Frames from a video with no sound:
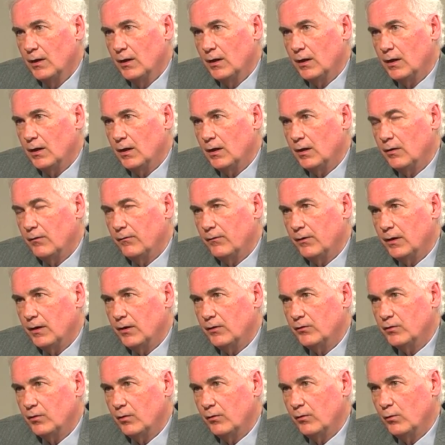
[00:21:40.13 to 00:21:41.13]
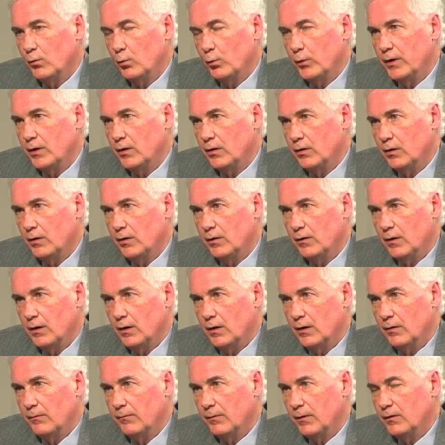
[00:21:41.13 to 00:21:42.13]
uh, uh, so that we could
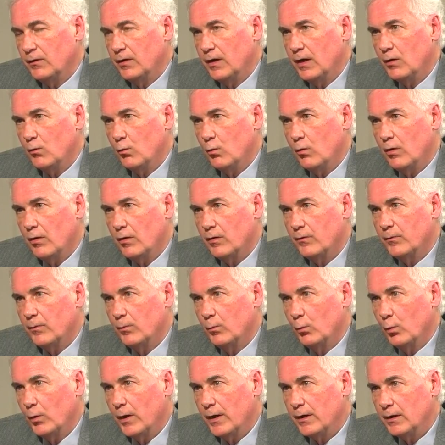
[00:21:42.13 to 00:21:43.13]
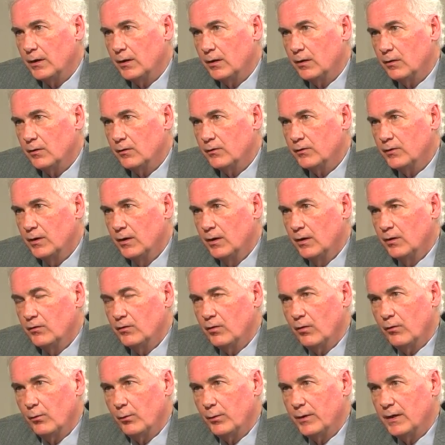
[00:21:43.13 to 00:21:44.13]
uh, take water from wet years
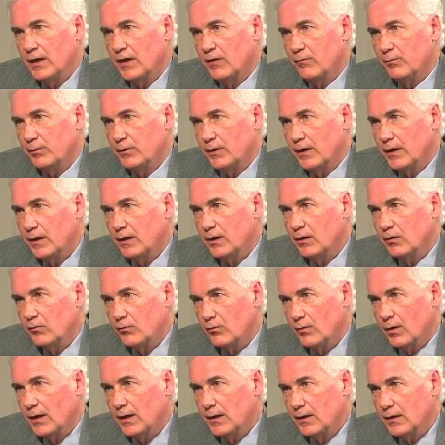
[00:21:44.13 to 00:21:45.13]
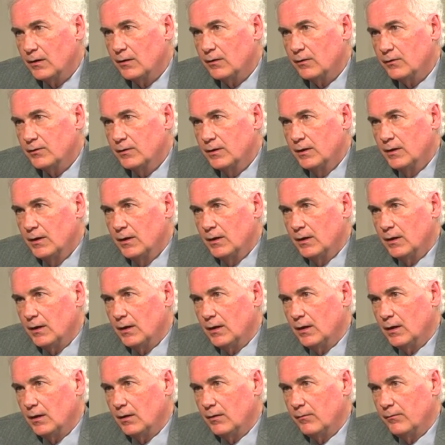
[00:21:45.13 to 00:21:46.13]
so that we have plenty in dry years.
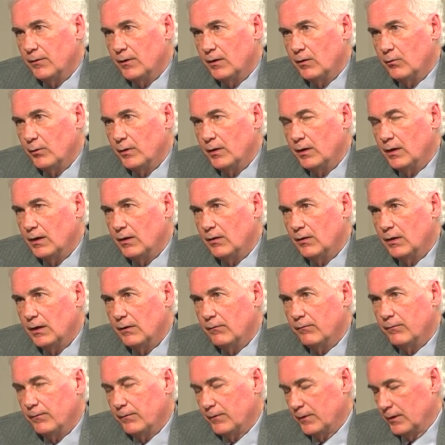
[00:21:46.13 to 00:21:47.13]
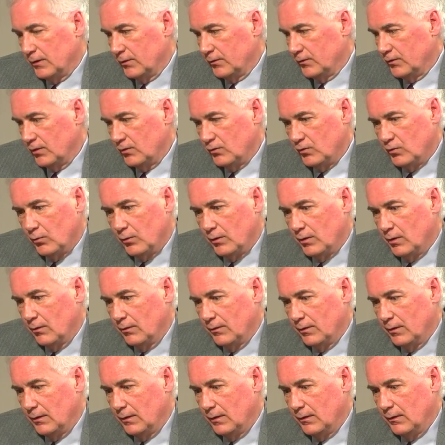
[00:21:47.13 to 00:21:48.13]
Uh, uh, we now have uh, you
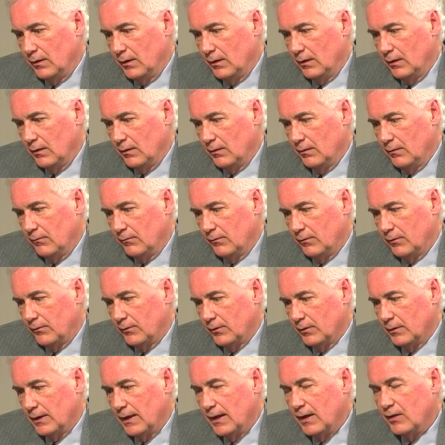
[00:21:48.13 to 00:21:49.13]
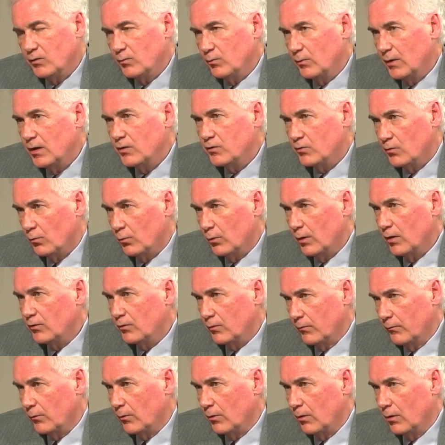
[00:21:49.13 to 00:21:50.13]
know, in, in, the, the last major
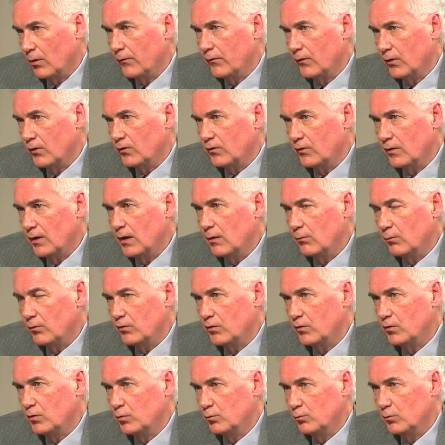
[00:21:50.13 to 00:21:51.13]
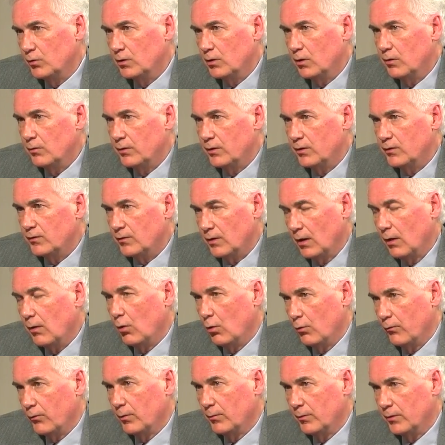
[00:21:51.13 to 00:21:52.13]
reservoir in this state was the New Melones, uh,
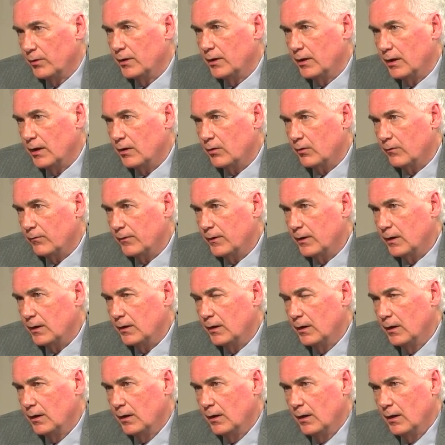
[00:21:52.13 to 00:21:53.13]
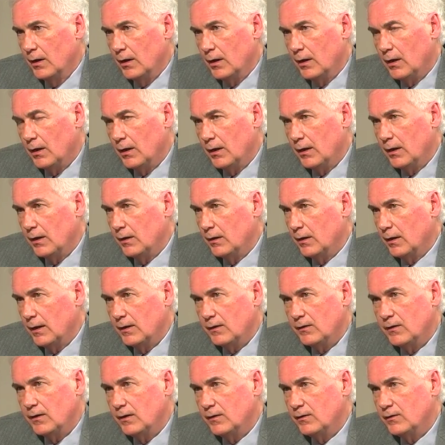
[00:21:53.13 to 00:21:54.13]
over a million acre feet, uh, in
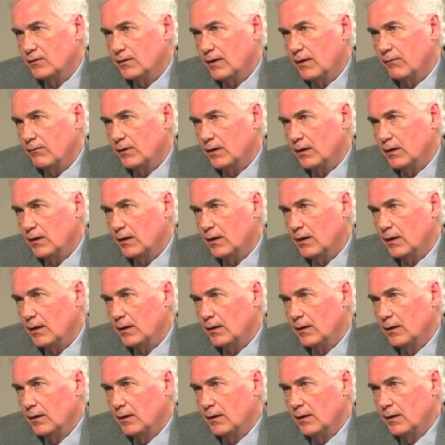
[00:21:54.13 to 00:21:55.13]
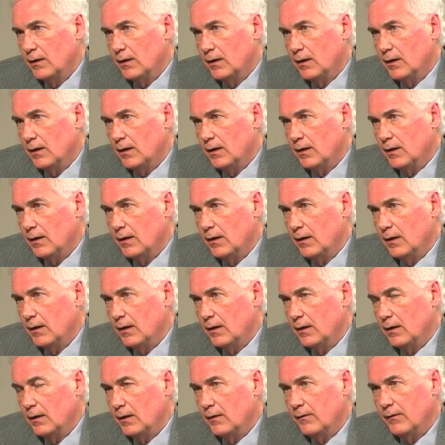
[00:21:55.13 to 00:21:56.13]
1979. Uh,
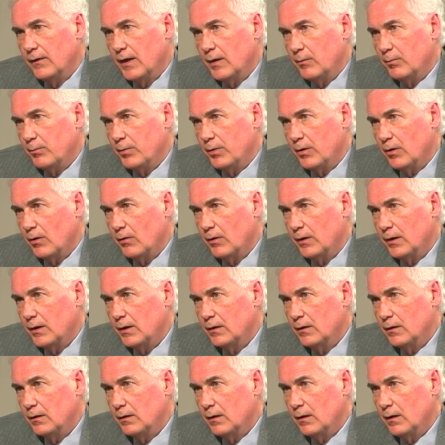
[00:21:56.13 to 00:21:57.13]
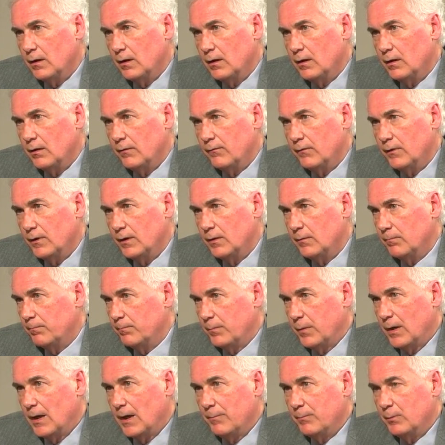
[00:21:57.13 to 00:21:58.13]
and in that period, the
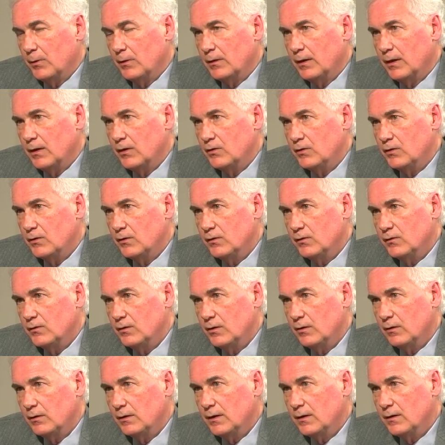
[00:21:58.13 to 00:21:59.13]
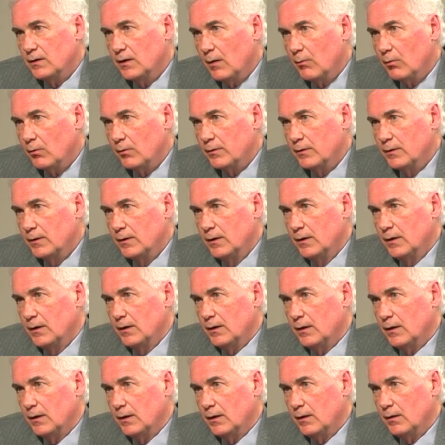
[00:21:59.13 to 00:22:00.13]
population has nearly doubled.
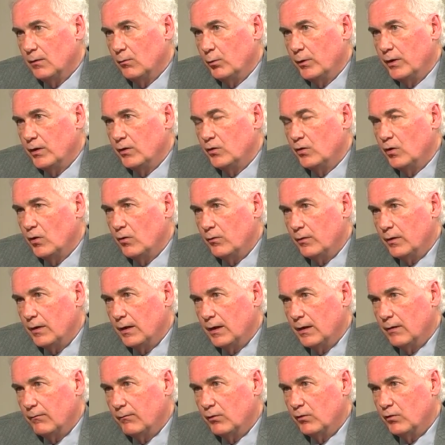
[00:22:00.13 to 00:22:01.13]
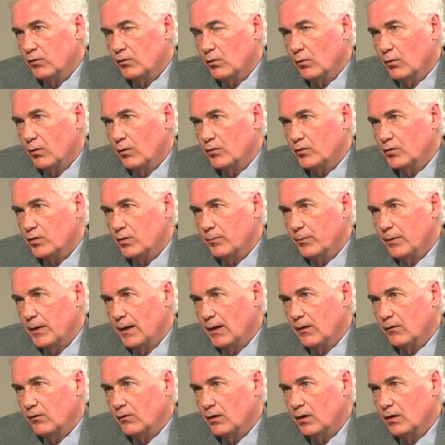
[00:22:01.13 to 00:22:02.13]
Uh, we don't have the storage
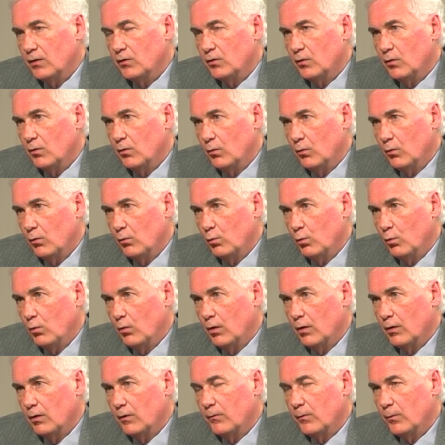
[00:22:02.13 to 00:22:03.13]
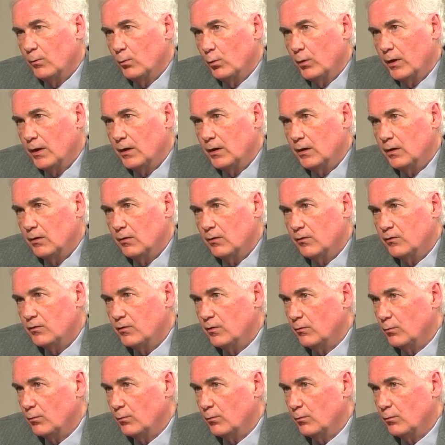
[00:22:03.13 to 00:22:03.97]
capacity to hold water from wet years so